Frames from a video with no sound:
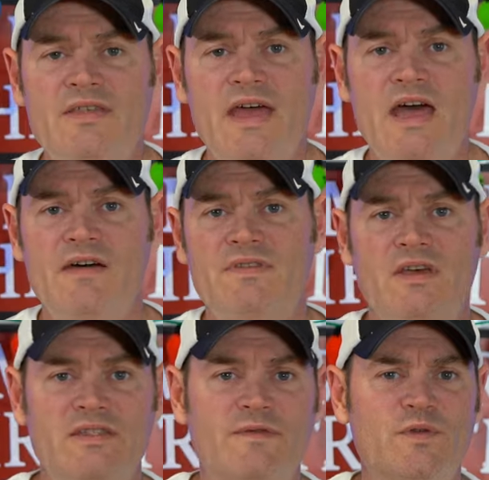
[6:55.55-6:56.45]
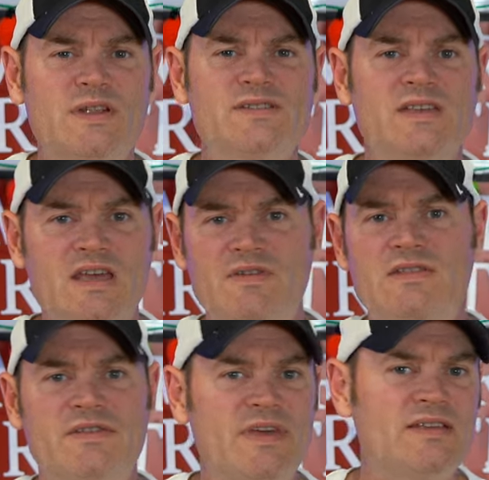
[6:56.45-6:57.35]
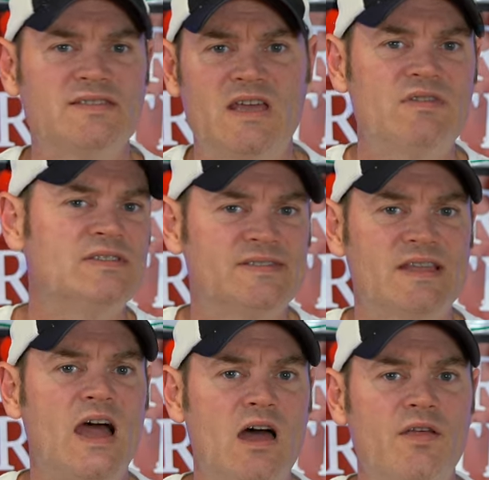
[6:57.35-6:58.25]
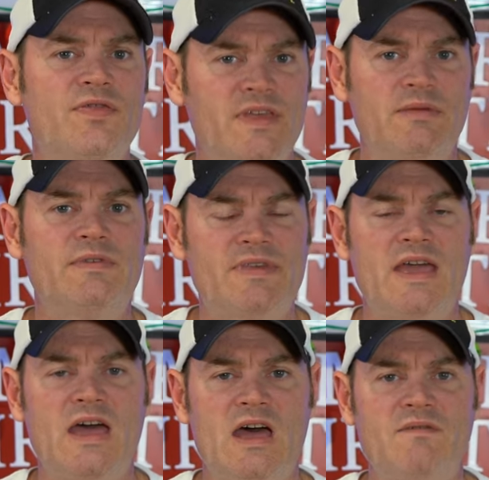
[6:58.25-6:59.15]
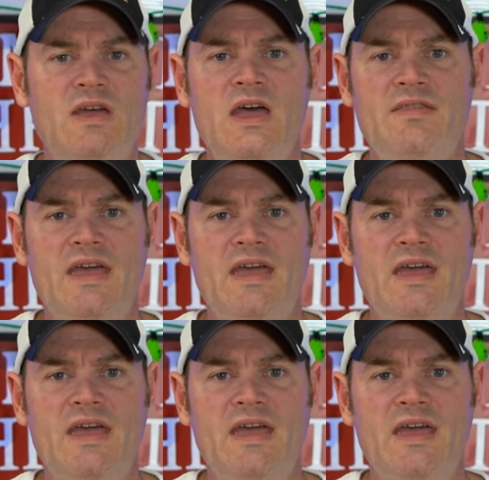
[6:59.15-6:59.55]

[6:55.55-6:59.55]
They have the, the Friendsgiving, the Thanksgiving style theme that they have.